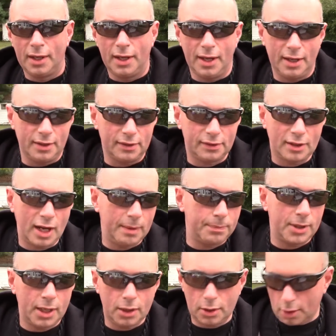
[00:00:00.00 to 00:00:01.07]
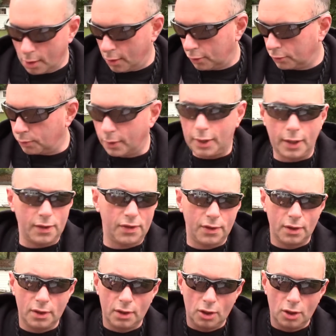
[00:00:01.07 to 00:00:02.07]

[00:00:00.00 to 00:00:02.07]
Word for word: And the same thing goes with